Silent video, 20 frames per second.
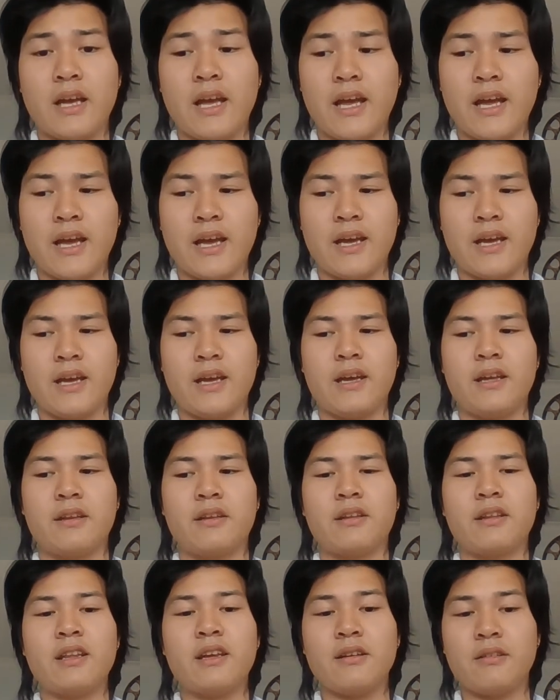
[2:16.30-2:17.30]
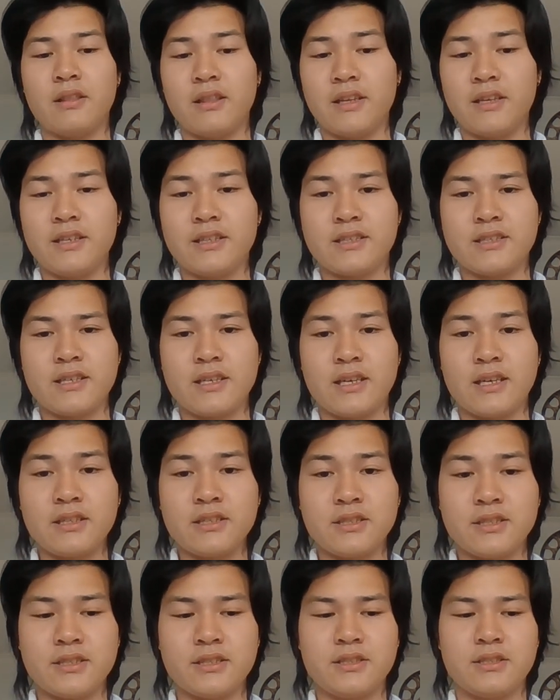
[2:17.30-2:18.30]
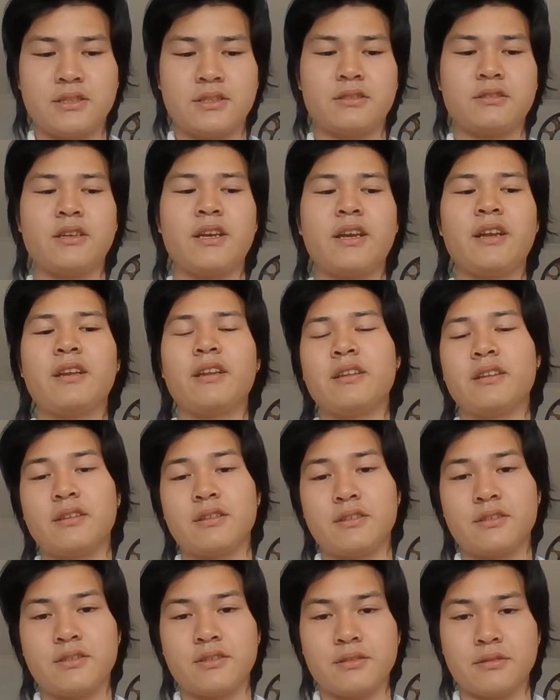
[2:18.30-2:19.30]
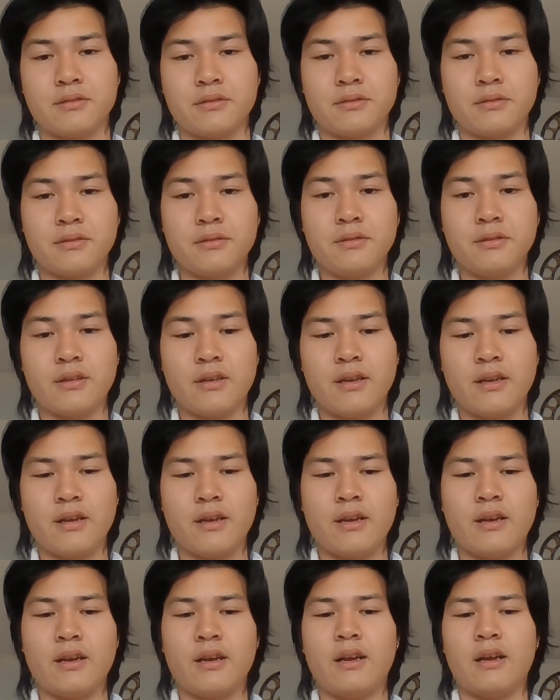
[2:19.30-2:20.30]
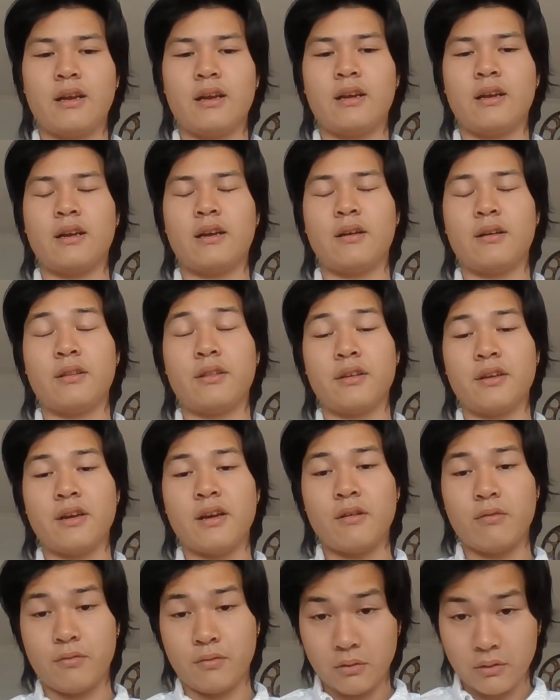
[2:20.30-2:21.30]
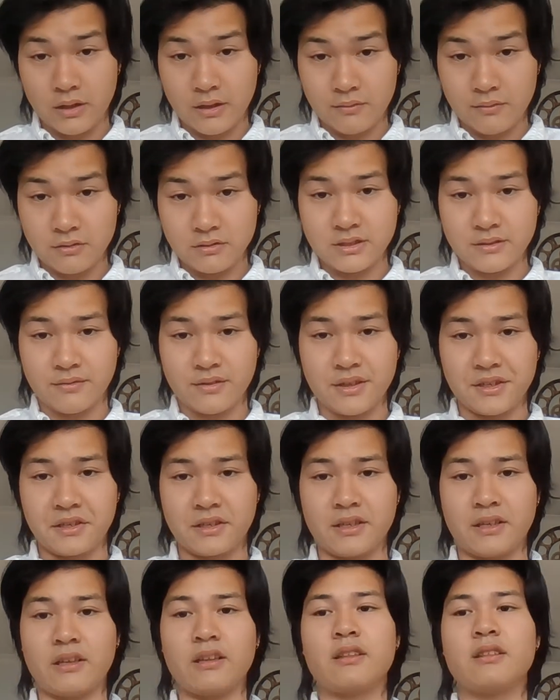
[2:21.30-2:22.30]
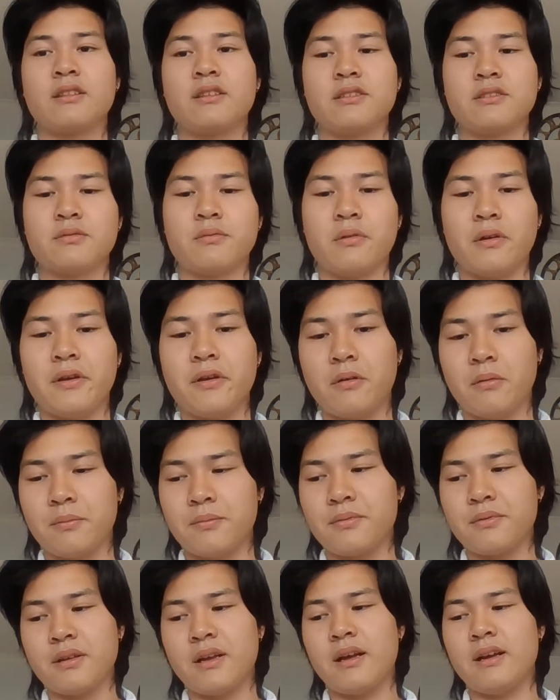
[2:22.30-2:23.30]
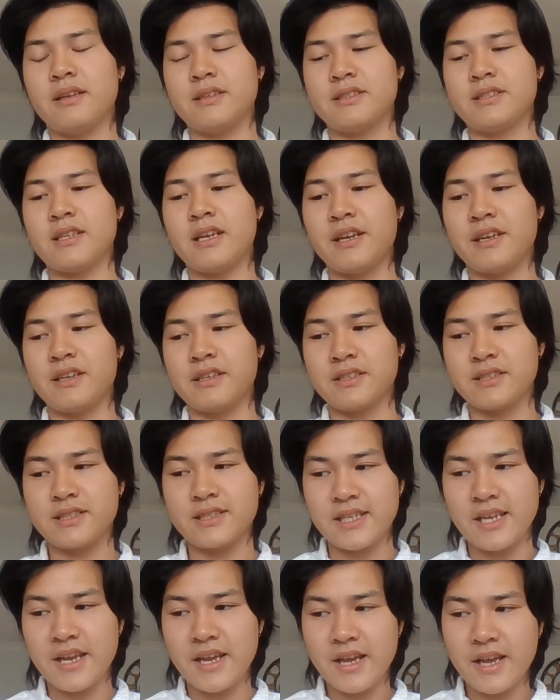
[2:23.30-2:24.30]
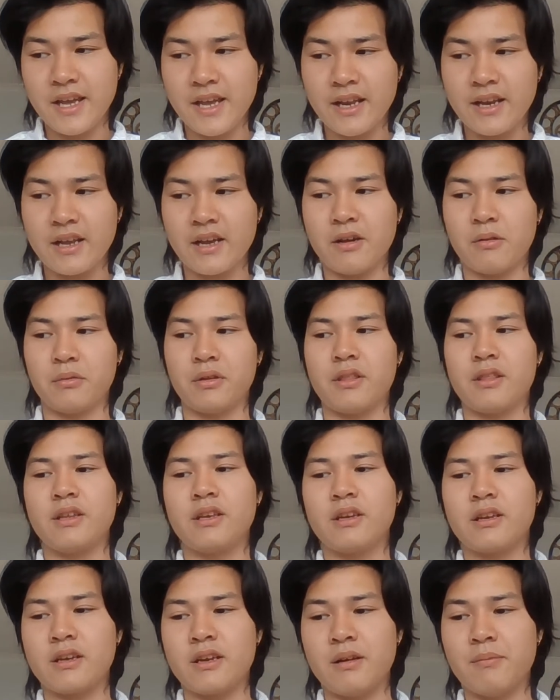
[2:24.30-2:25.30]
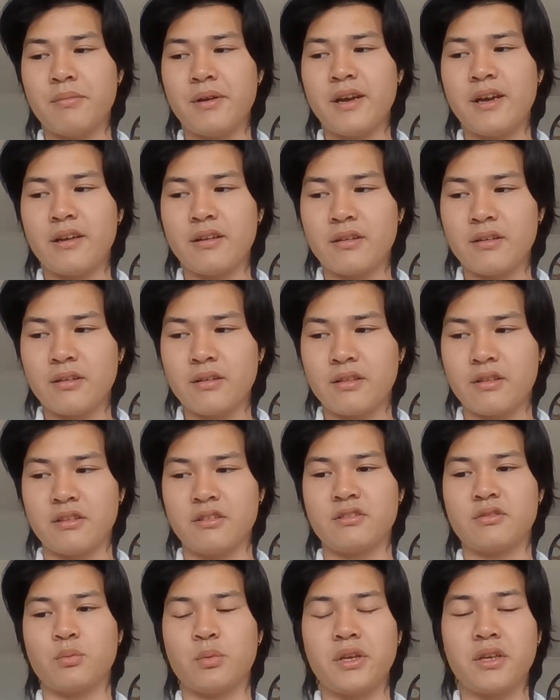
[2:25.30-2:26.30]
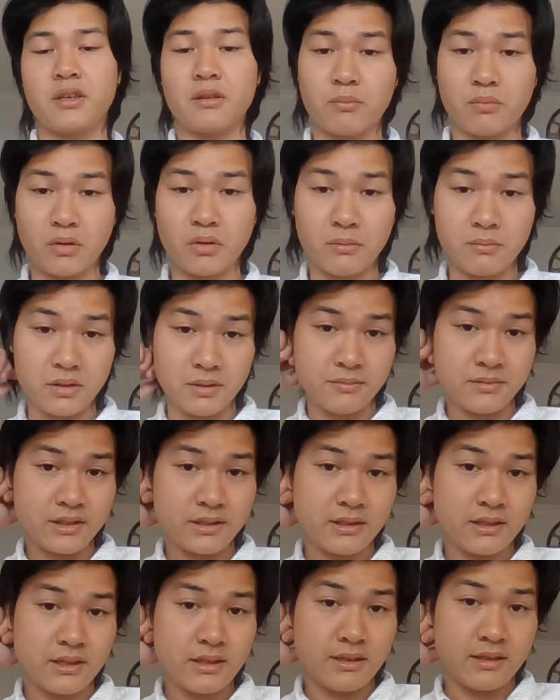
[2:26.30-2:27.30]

And that leads us straight into our four levels of thinking. This will help us understand how we think about these wicked problems.